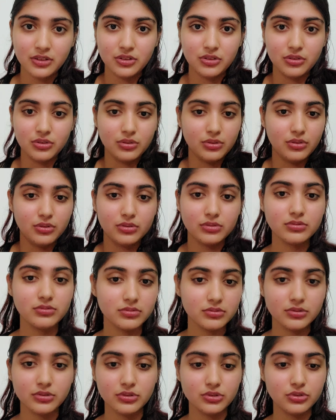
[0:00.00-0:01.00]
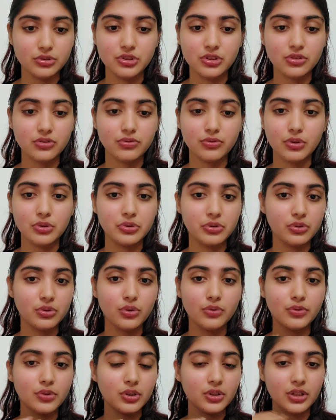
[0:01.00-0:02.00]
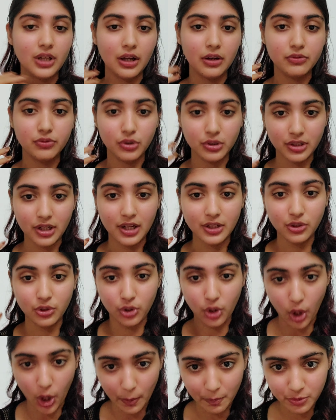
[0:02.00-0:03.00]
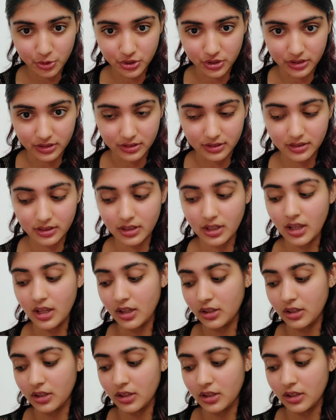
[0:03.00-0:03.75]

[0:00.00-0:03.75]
so you just want to know what are your options.